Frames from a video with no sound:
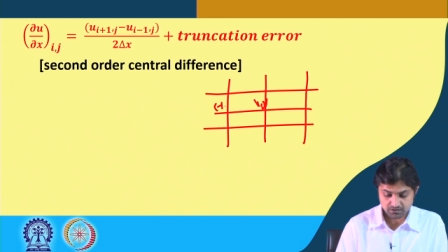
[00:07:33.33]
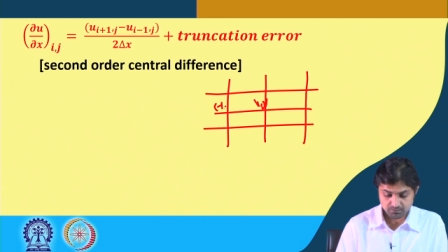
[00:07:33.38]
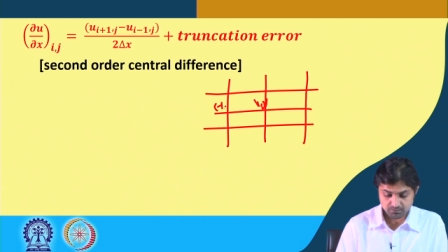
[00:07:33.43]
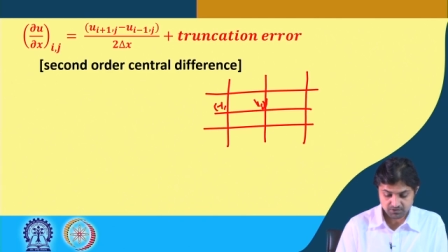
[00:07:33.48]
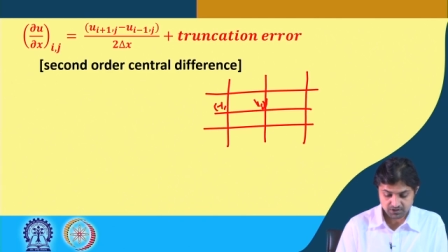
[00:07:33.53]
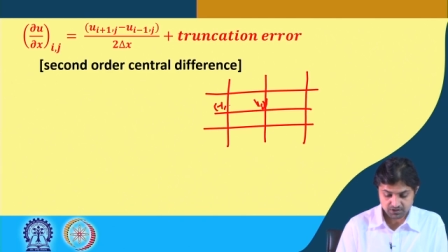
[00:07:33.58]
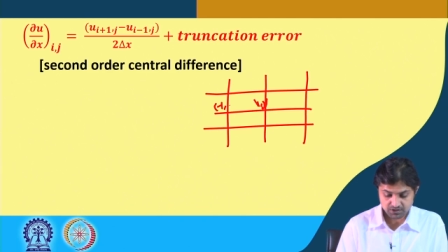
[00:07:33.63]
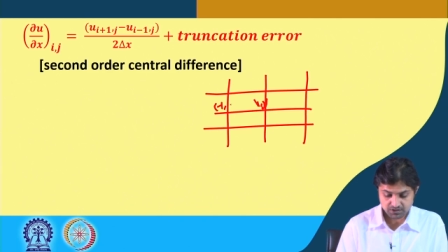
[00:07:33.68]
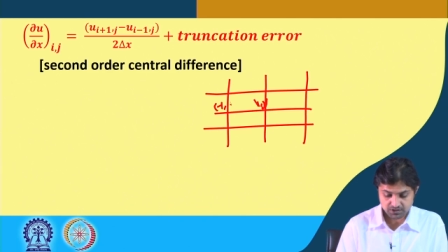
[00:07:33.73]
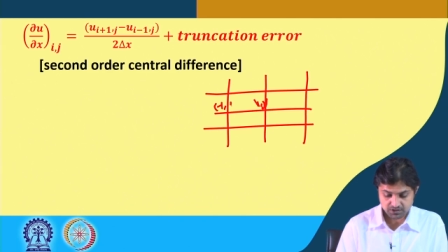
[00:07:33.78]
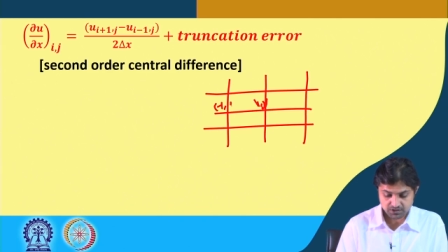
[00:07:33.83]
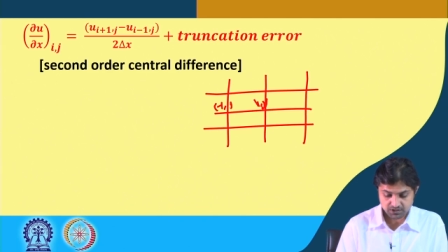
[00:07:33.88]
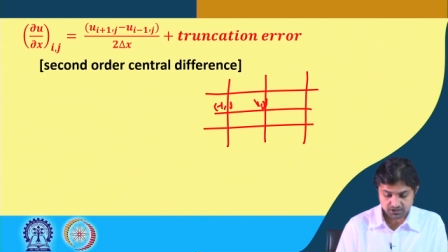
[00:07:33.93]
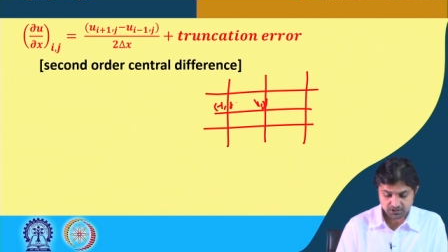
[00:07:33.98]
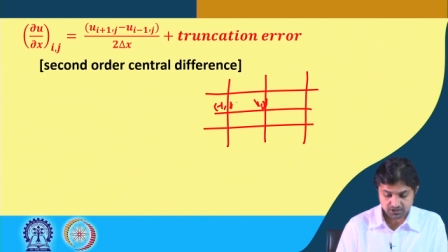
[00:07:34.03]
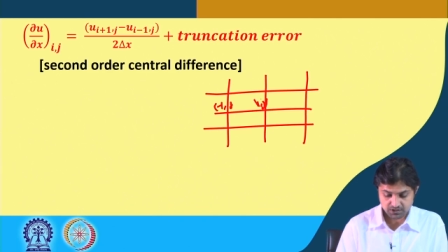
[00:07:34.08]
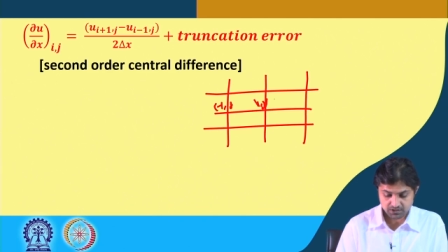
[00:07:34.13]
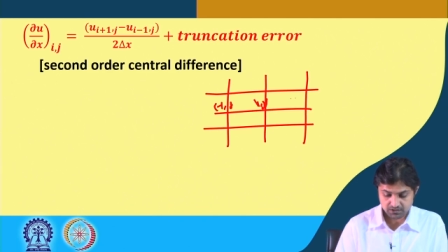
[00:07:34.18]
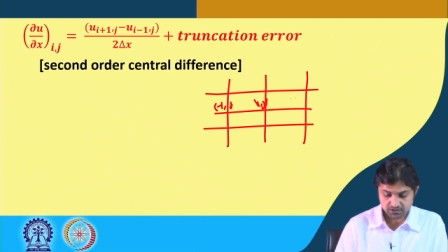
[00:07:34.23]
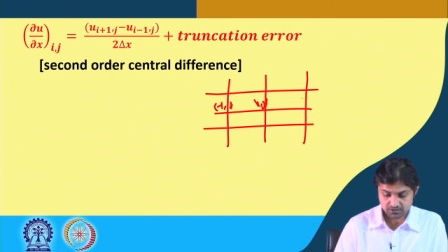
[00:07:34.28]
comma j
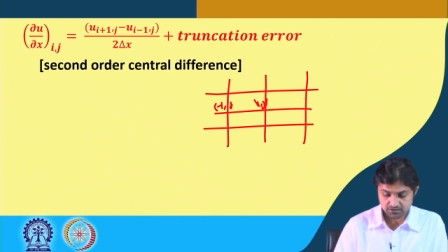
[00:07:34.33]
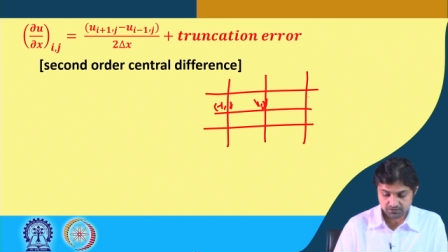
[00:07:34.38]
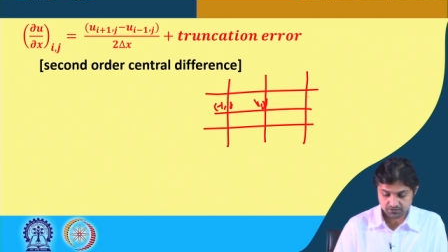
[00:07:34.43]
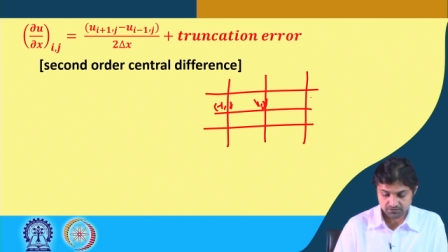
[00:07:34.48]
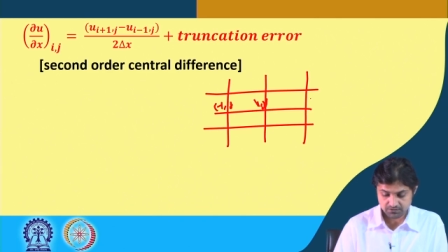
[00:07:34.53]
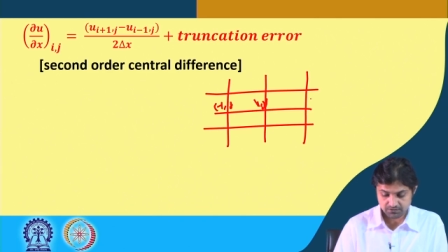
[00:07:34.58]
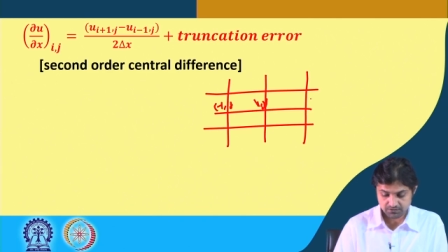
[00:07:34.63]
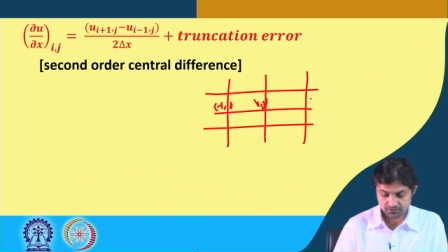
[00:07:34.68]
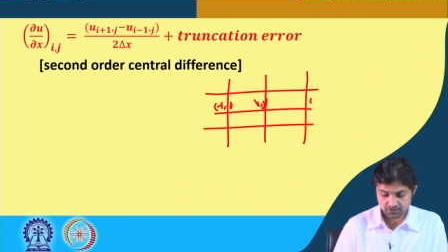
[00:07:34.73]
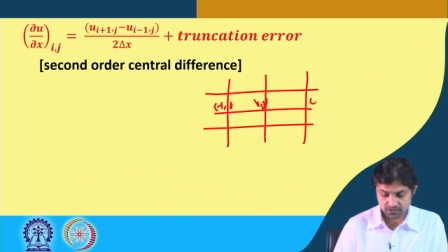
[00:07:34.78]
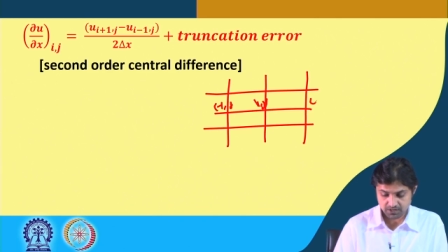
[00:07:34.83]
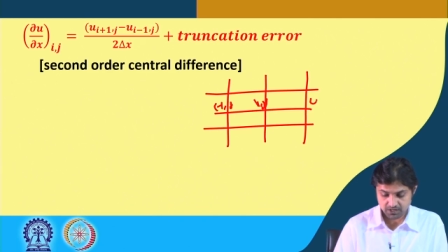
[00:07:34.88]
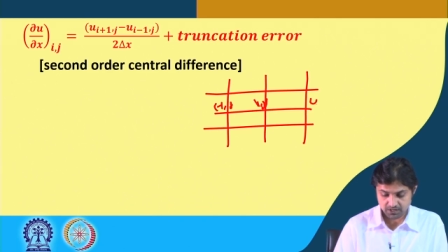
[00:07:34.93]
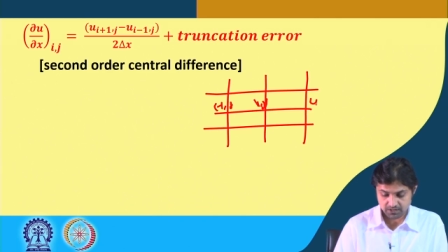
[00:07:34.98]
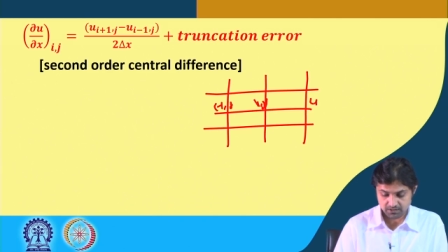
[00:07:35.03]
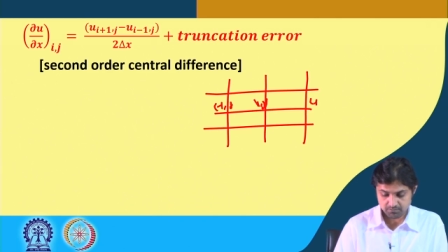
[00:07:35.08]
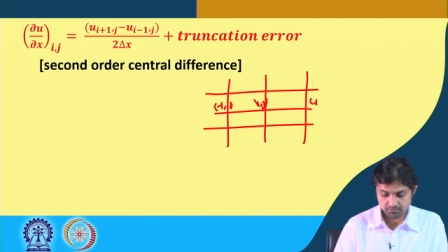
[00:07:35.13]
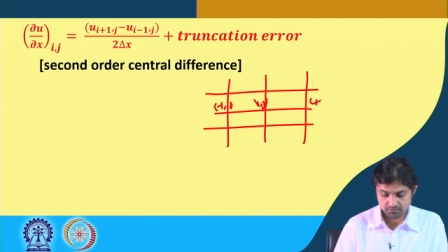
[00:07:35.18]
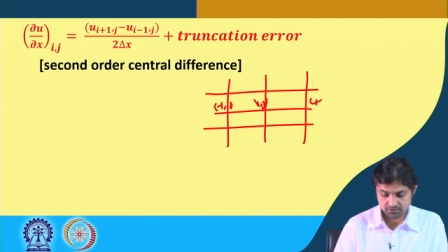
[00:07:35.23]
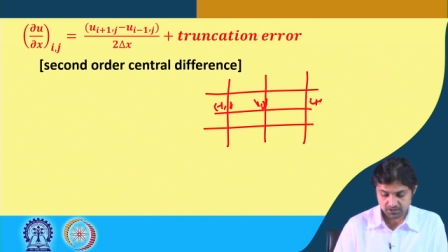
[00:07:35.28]
this is
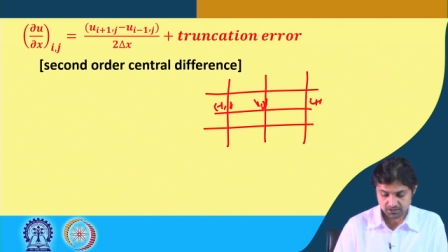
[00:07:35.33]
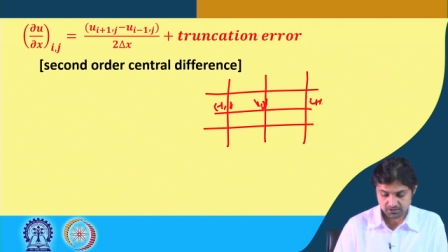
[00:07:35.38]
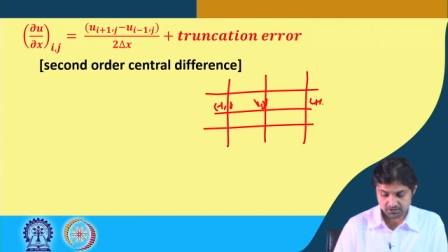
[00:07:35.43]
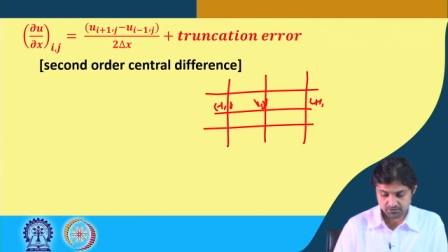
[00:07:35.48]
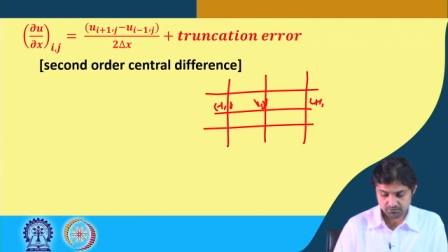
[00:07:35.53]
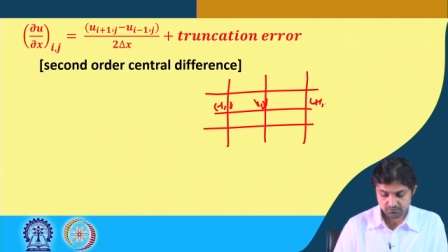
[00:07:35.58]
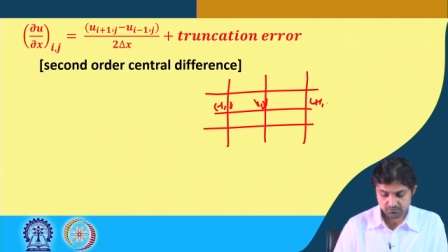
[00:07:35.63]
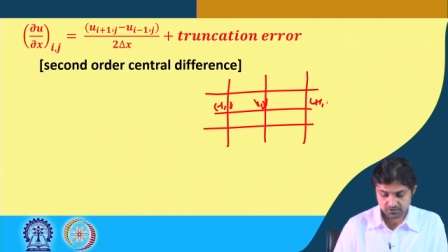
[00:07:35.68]
i plus